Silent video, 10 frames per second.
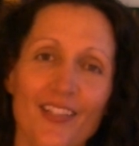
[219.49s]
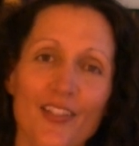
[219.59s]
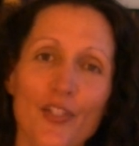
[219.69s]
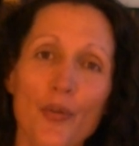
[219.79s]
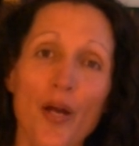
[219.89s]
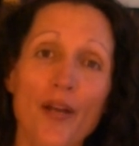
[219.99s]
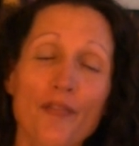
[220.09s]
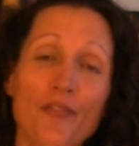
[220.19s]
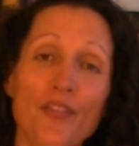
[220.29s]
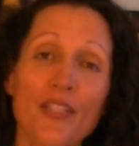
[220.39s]
You are
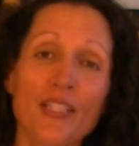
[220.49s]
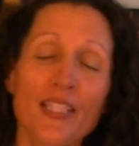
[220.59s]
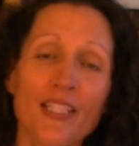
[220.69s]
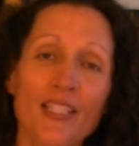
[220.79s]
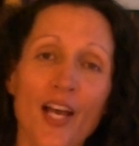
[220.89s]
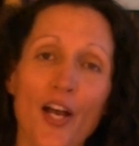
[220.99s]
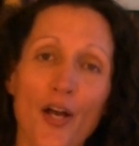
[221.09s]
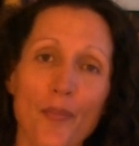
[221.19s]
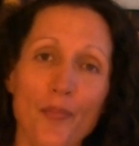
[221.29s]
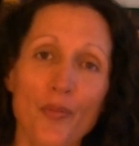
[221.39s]
filling
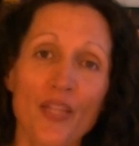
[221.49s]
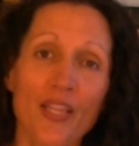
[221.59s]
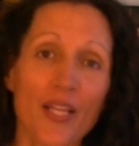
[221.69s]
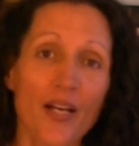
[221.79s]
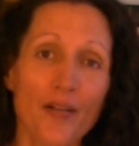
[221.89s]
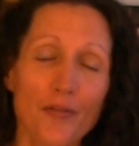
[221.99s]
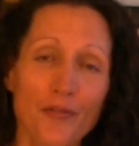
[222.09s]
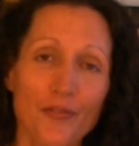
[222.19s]
up with love.